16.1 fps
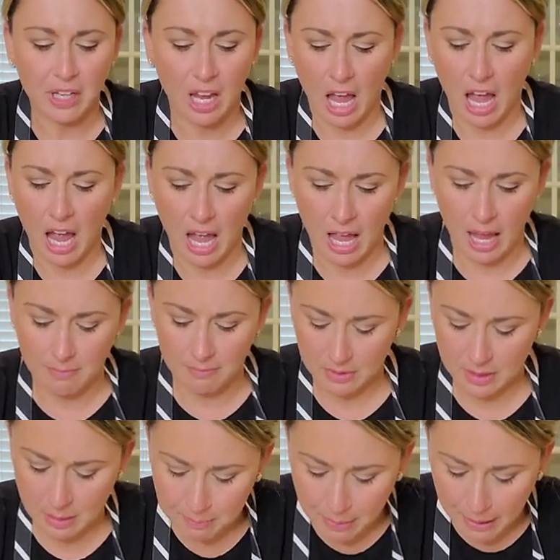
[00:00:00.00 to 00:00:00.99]

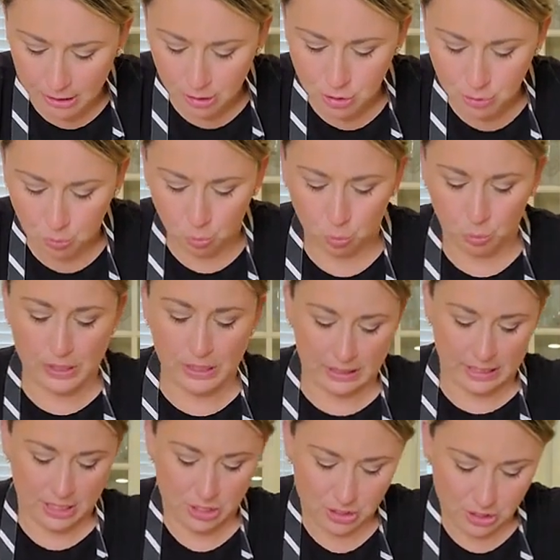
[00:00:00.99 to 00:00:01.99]
The butter's
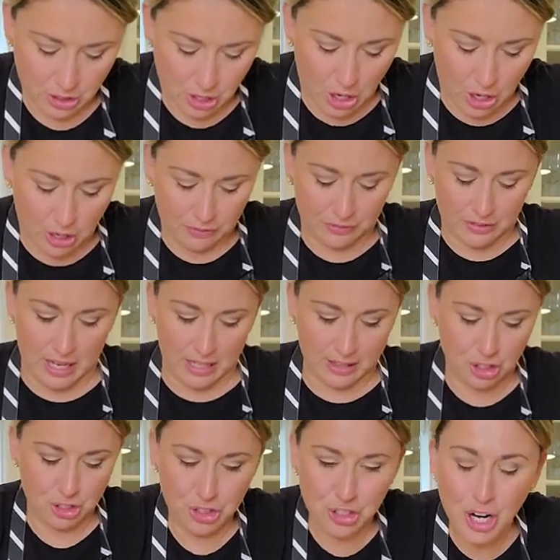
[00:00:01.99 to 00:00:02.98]
really soft and
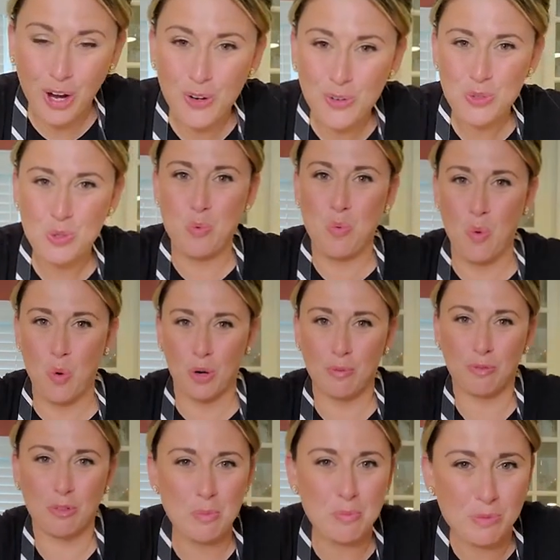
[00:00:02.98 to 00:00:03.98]
the dough's warm
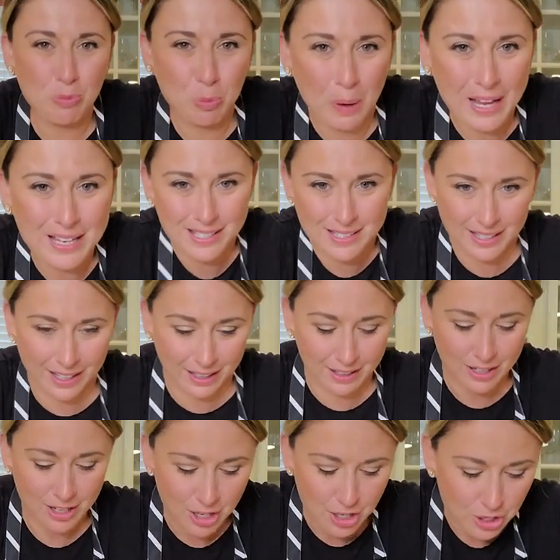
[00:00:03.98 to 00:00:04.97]
from resting.
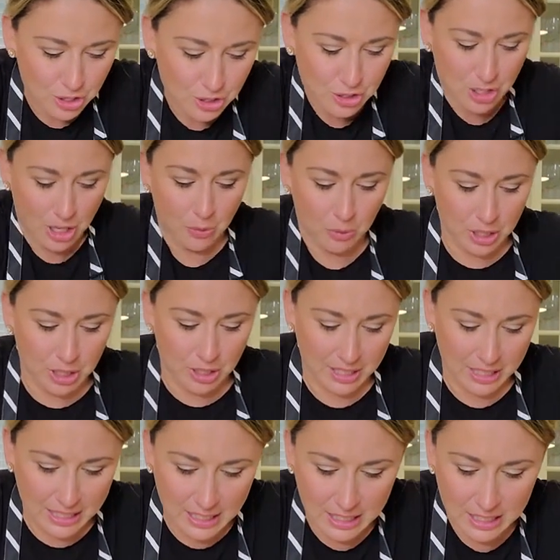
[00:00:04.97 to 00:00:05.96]
So you
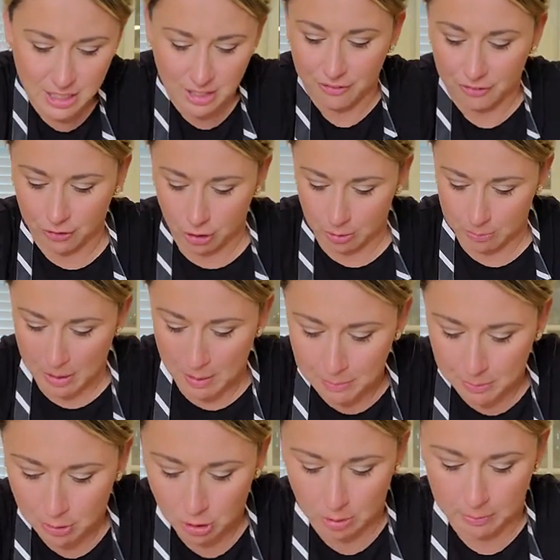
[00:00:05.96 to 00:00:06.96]
need it to firm up
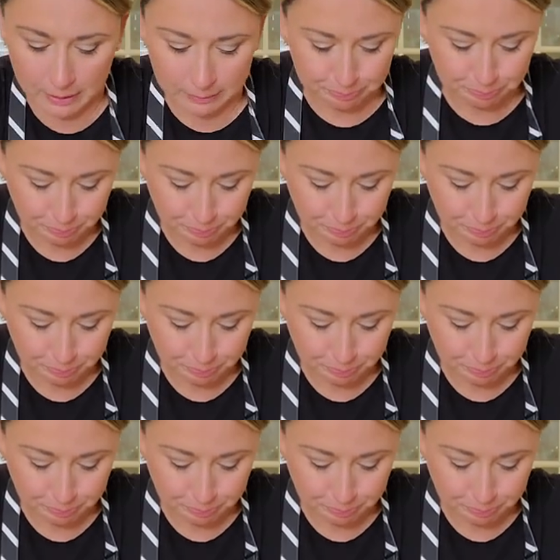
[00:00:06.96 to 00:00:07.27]
a little bit.